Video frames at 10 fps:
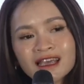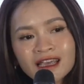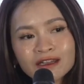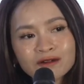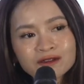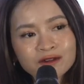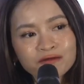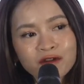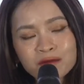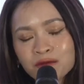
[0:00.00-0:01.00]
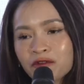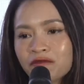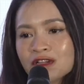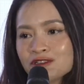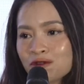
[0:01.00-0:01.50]
and also from a
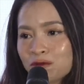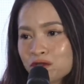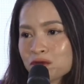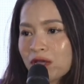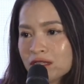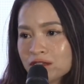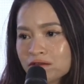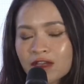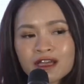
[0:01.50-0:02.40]
professional perspective,